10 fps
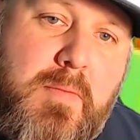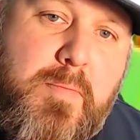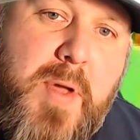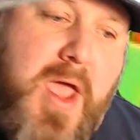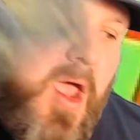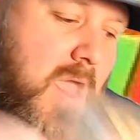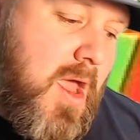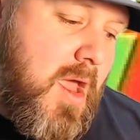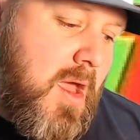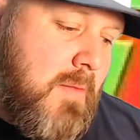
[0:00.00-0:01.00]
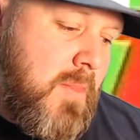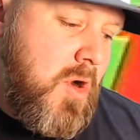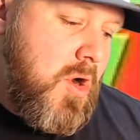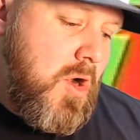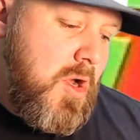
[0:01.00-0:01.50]
bam,
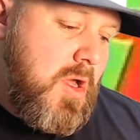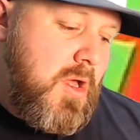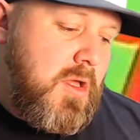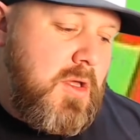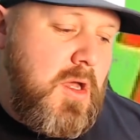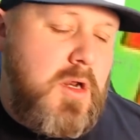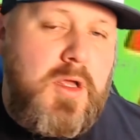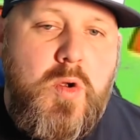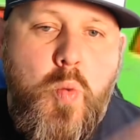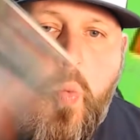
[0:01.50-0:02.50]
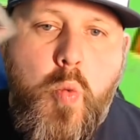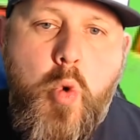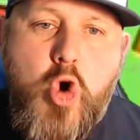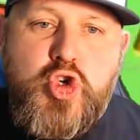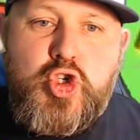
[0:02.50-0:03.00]
and you got like
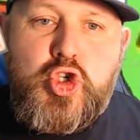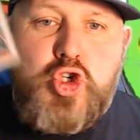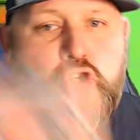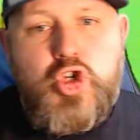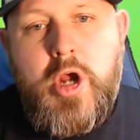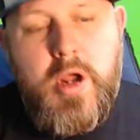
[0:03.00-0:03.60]
whoosh,